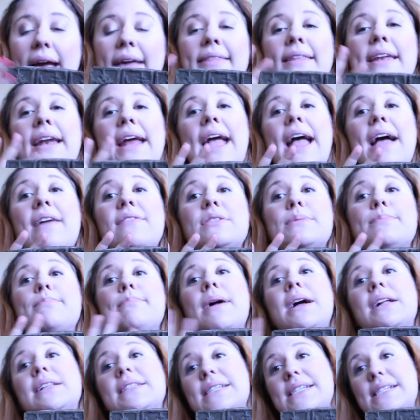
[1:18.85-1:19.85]
and then I have to
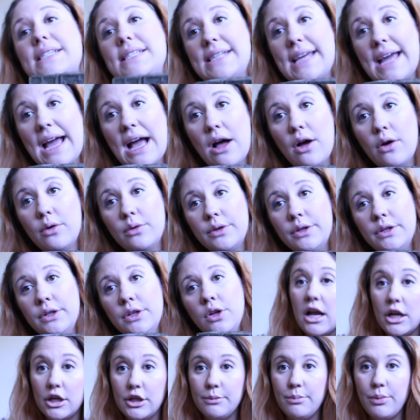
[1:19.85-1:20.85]
melt it down.
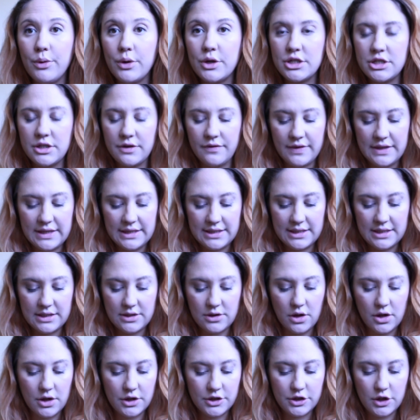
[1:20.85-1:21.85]
A good portion of this is
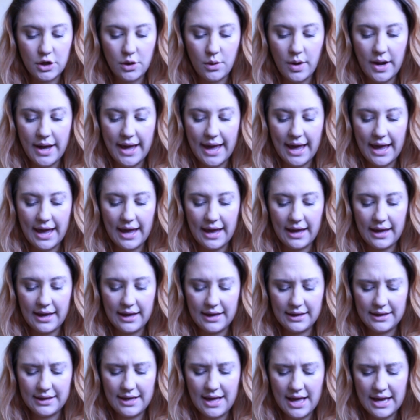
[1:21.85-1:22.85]
also
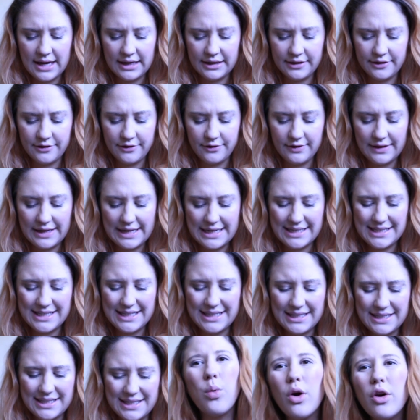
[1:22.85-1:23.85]
a kind of, is
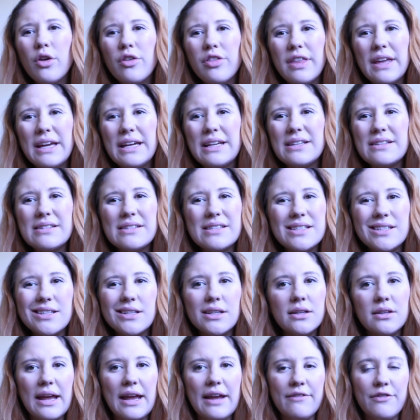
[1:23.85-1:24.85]
it worth it?
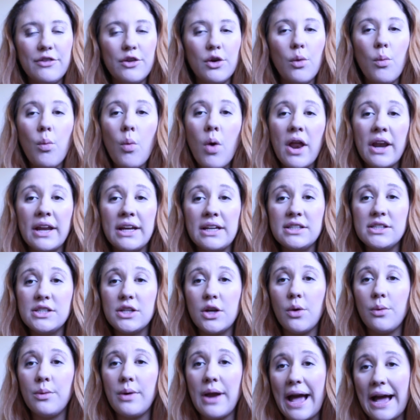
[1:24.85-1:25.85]
If you're wanting to
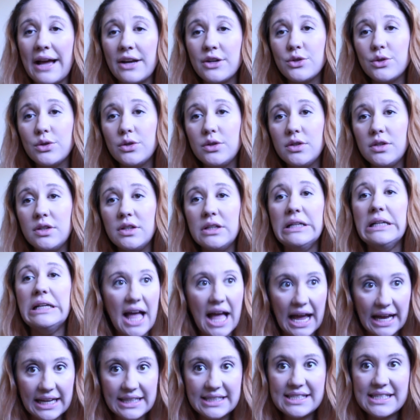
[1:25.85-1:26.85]
go natural,
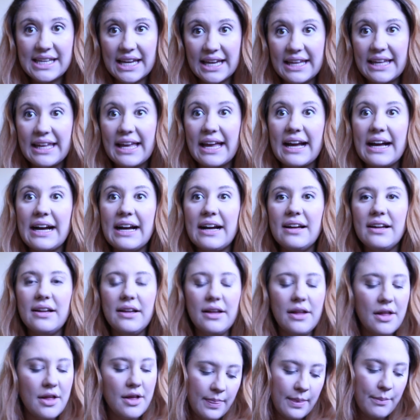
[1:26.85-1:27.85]
I'd say
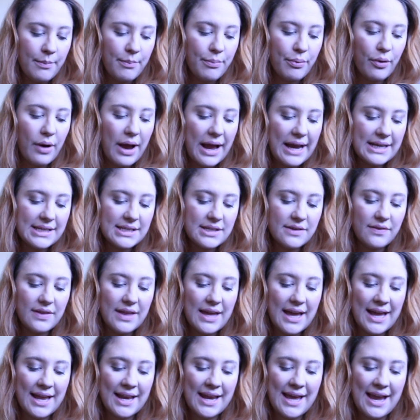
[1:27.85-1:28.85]
yeah. The price of the
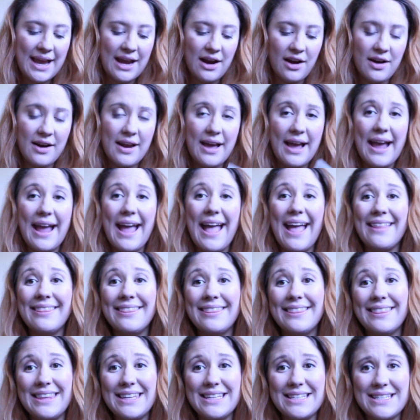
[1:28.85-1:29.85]
henna hair dye,
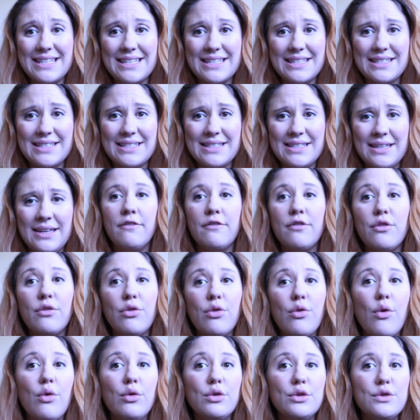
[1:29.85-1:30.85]
and this is, for
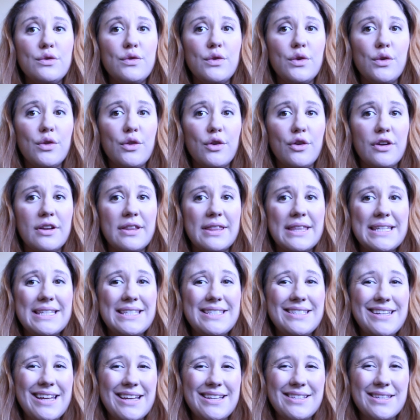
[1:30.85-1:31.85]
those of you that are in the
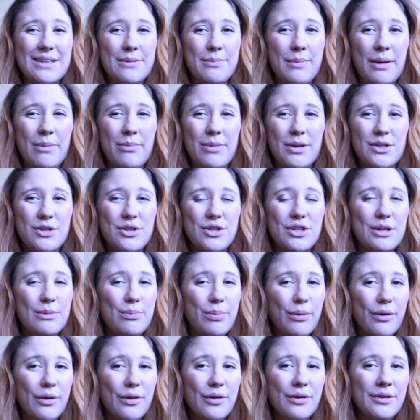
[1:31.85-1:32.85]
States, it might be
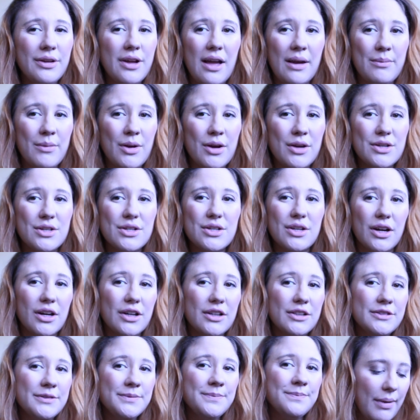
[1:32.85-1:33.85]
cheaper, I'm not
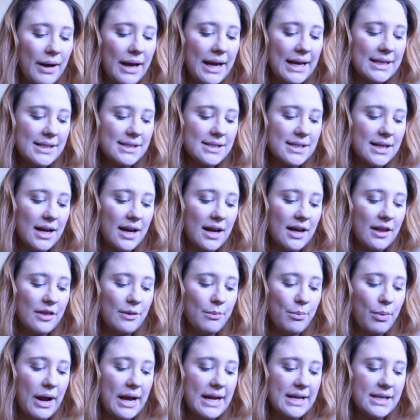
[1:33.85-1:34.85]
sure, but
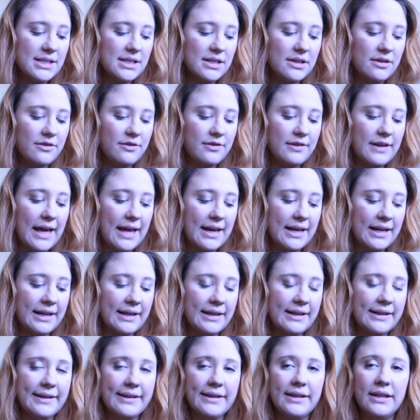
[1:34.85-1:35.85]
the price of
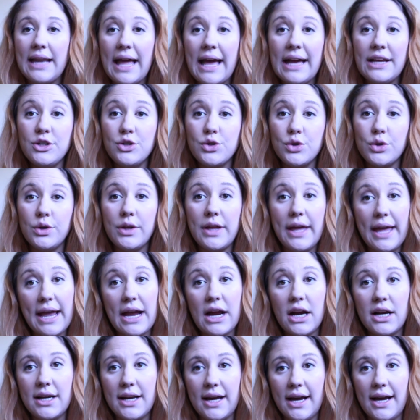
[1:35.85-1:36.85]
getting natural
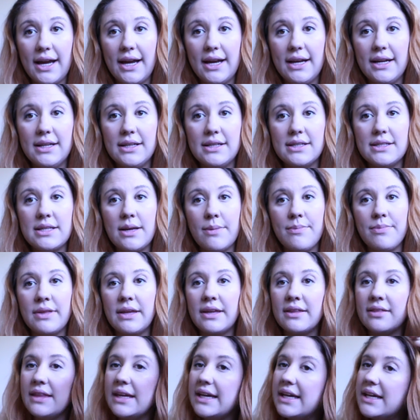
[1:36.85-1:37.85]
hair dye,
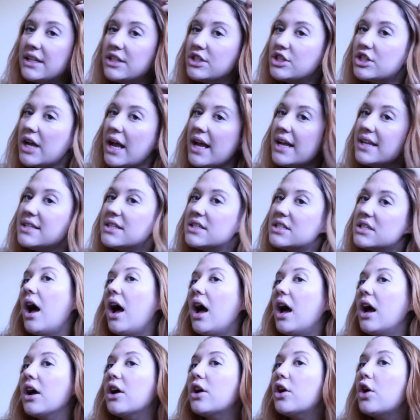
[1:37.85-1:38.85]
something that just
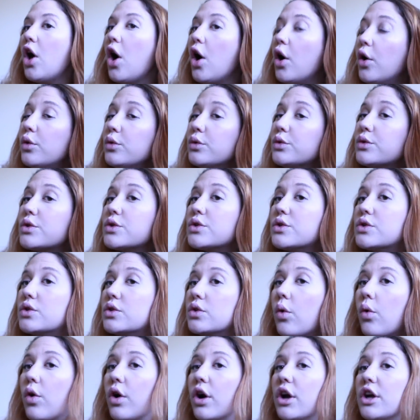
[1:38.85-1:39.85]

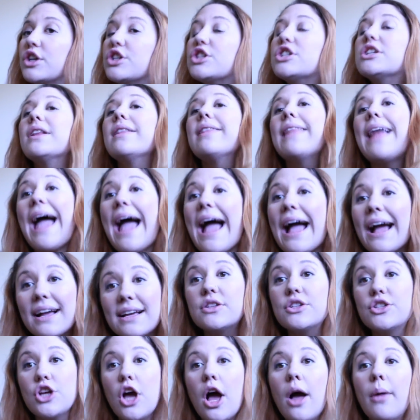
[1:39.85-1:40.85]
coats or shellac
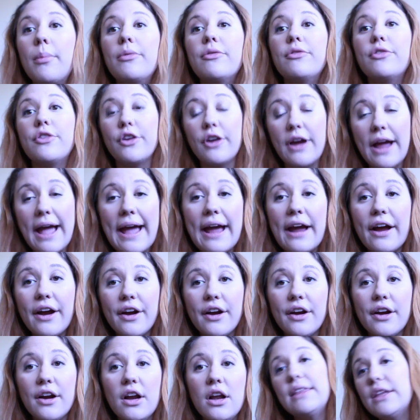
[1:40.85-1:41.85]
the top of your
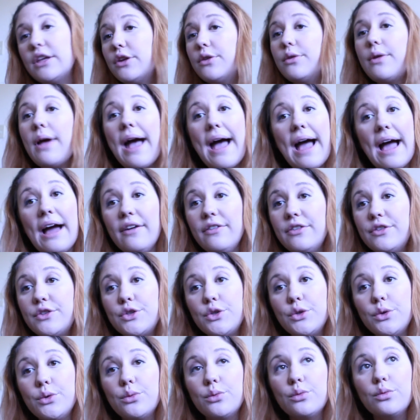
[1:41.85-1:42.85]
hair, that you'd have
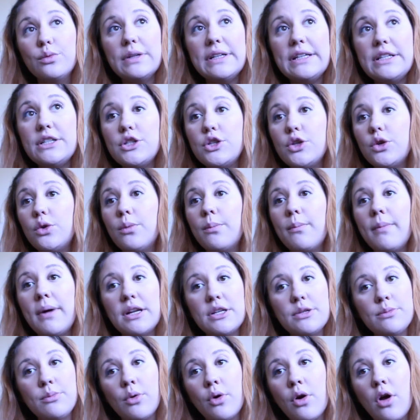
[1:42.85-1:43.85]
to redo
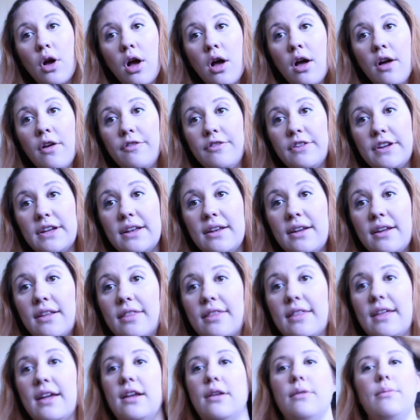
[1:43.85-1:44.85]
much more
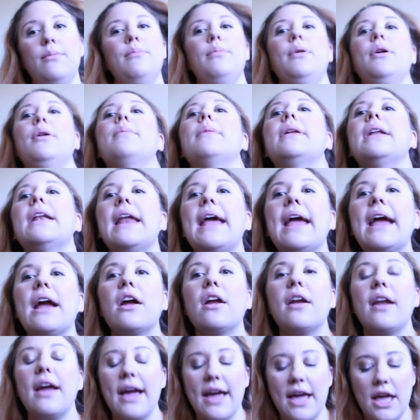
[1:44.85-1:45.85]
often than permanent
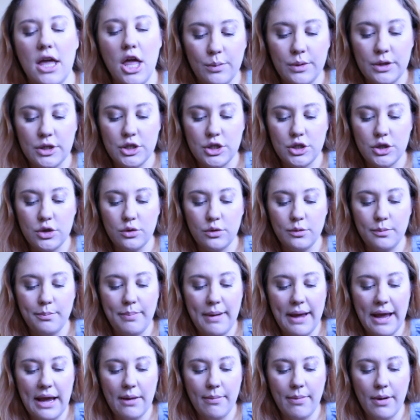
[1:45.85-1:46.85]
hair dye, which you'd
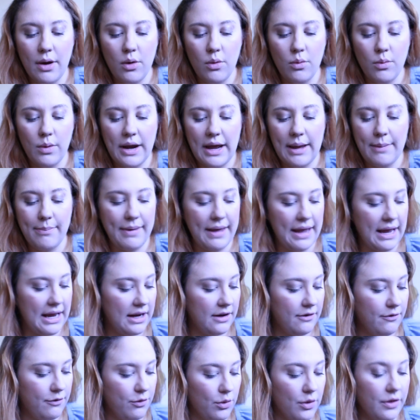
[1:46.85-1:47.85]
pay about what I
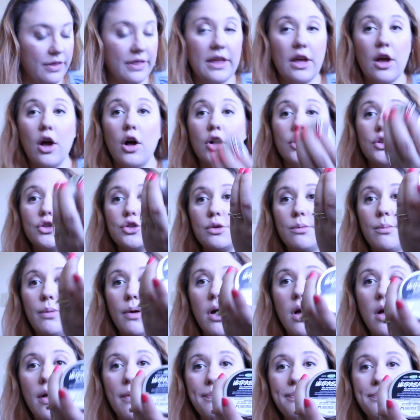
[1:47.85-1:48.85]
paid for the Ultra
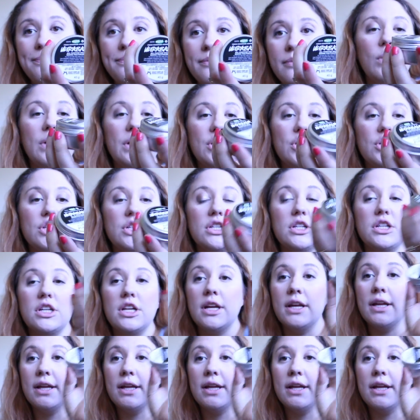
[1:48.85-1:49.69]
Balm, which